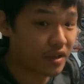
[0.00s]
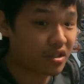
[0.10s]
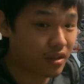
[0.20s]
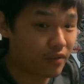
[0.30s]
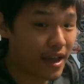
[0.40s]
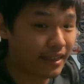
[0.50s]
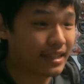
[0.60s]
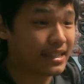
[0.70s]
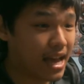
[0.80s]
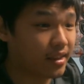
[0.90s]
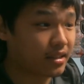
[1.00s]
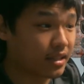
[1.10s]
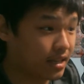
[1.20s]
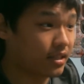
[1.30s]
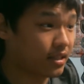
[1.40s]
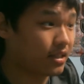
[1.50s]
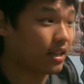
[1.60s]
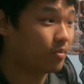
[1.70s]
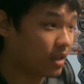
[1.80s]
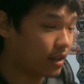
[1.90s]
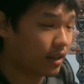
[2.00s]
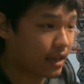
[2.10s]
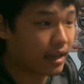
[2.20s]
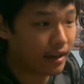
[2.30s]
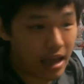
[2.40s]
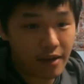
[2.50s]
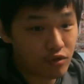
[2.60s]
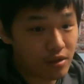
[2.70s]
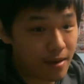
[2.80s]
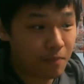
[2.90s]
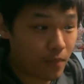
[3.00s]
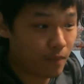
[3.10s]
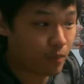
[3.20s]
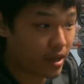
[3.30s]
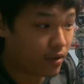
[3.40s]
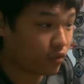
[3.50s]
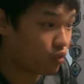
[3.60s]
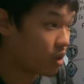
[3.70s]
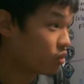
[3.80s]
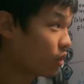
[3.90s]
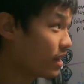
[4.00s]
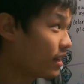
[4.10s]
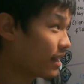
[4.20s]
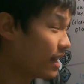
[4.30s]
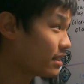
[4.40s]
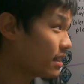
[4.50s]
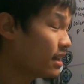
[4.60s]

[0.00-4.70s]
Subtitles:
The fact that Dallas is a team that, again, after that big road win against